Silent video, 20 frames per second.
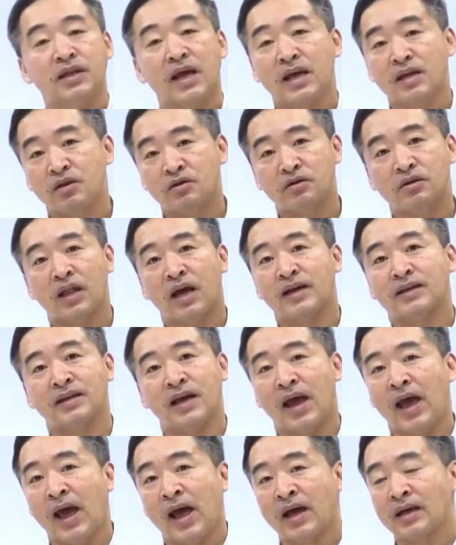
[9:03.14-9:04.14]
that you'd like
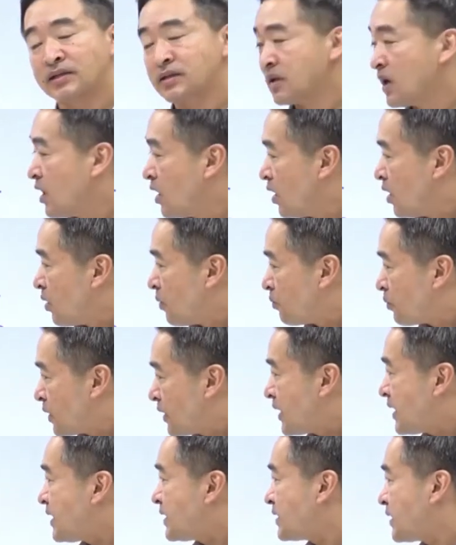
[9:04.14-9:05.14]
to ask,
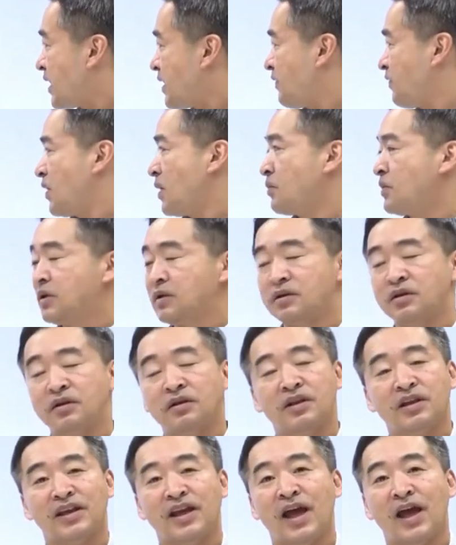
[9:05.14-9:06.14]
please leave them until
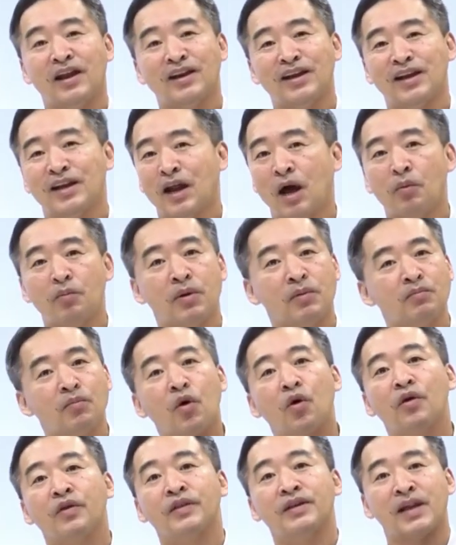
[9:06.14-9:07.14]
the end and I'll be
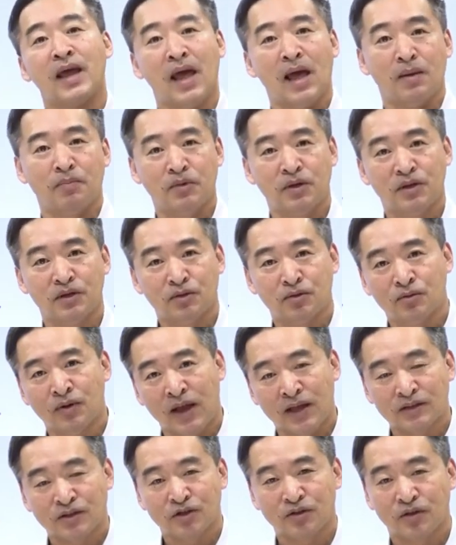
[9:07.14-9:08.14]
more than happy to
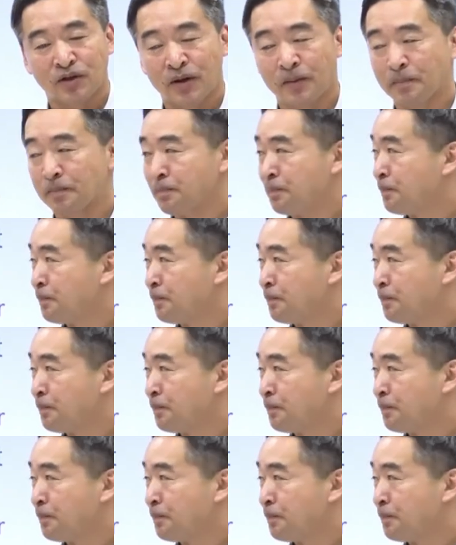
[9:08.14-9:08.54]
answer them.